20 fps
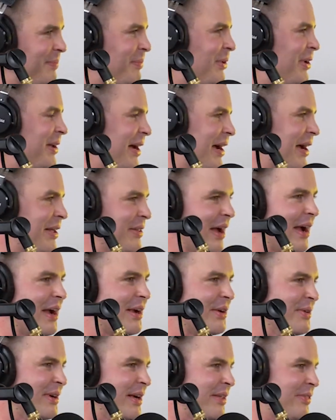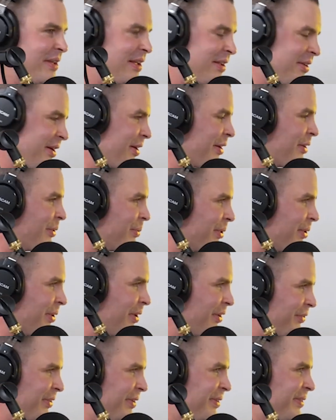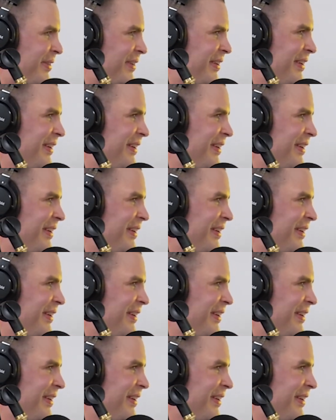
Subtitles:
but I agree. I think Yair would win also.